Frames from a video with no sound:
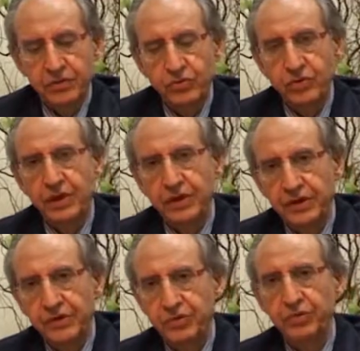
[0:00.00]
to an
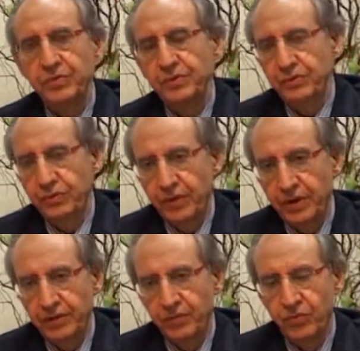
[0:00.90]
issue before
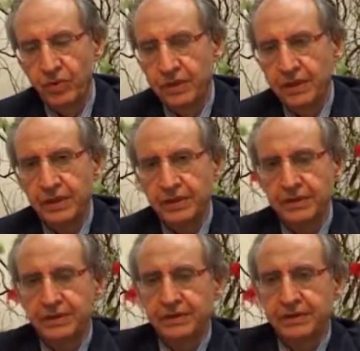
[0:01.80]
him, whether it
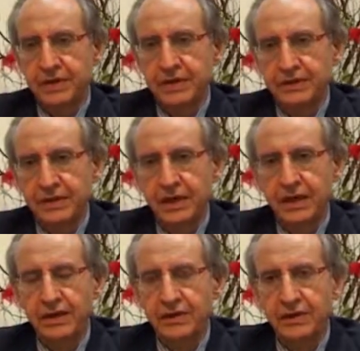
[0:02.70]
is
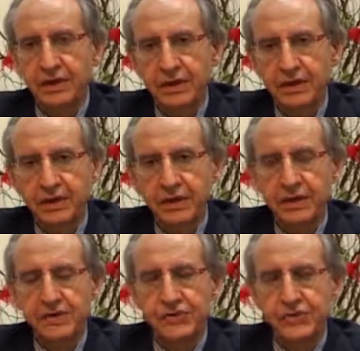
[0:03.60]
istihsan or
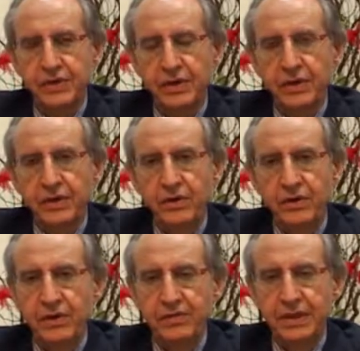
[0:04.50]
qiyas
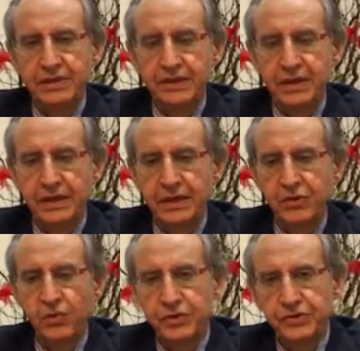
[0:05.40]
or
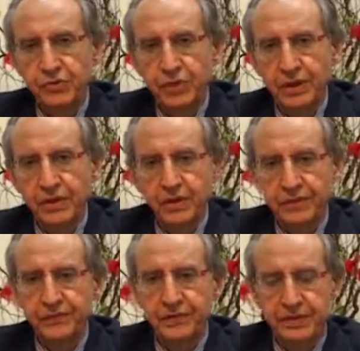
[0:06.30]
maslaha. Which one
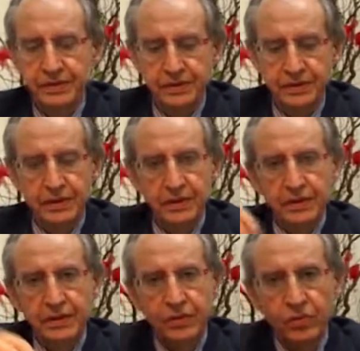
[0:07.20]
of these
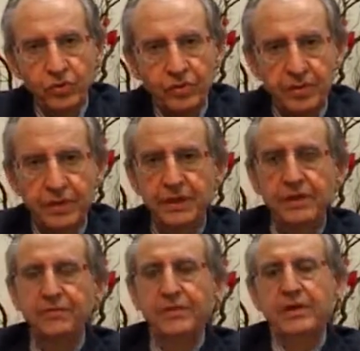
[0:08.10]
would
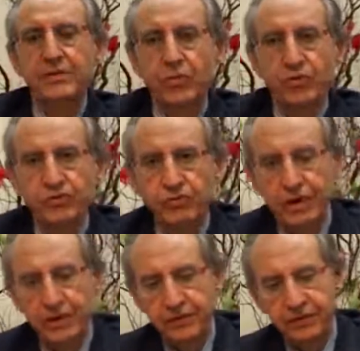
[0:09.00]
be most
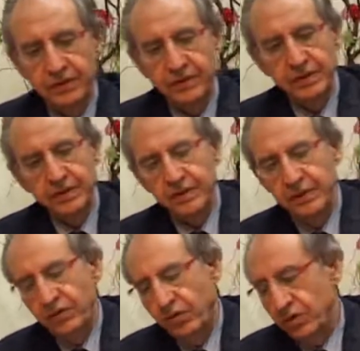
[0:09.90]
relevant
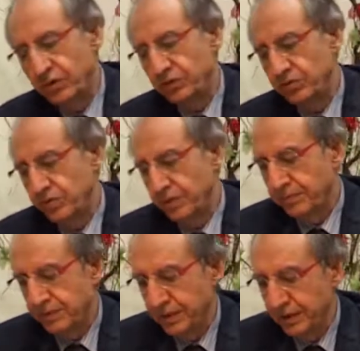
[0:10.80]
in order to
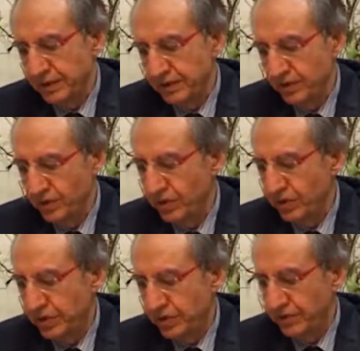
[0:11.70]
obtain the
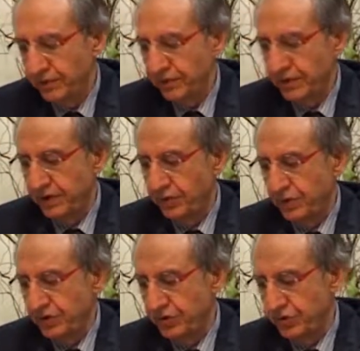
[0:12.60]
ruling of a new
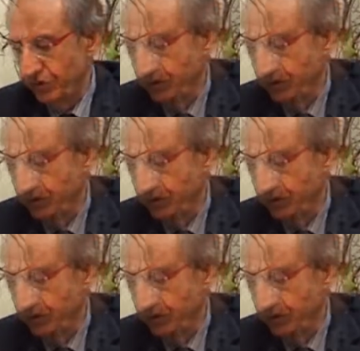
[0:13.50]
issue?